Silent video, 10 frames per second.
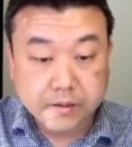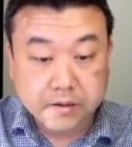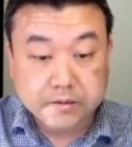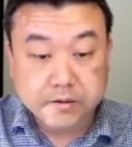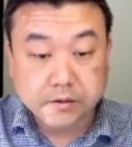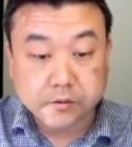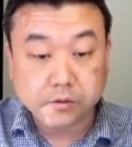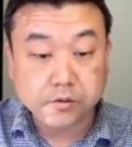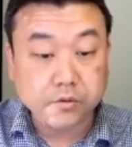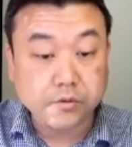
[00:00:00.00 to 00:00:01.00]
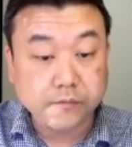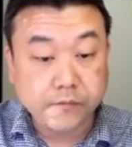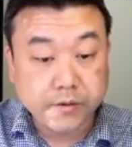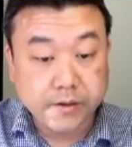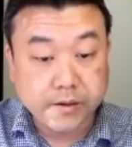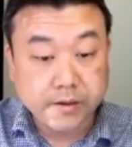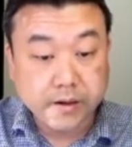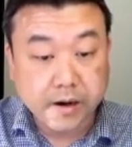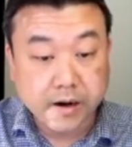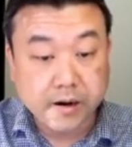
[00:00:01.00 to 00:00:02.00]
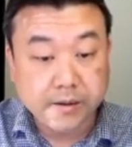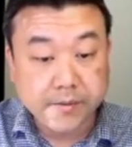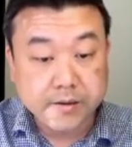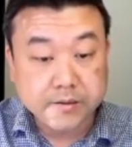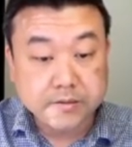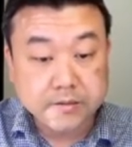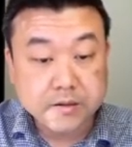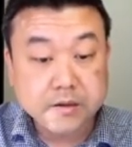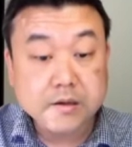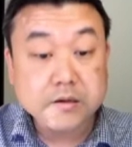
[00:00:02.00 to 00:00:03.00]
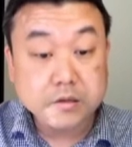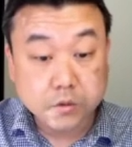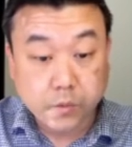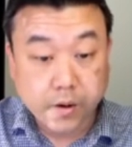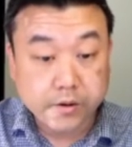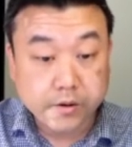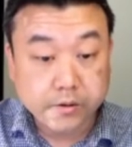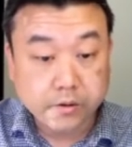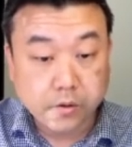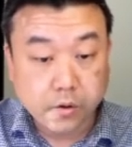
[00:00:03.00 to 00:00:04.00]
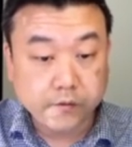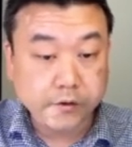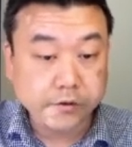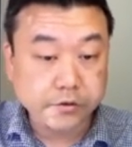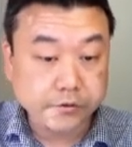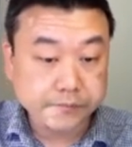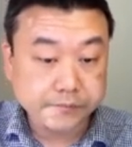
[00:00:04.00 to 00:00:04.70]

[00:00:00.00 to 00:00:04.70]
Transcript: is equal to V RMS squared over 2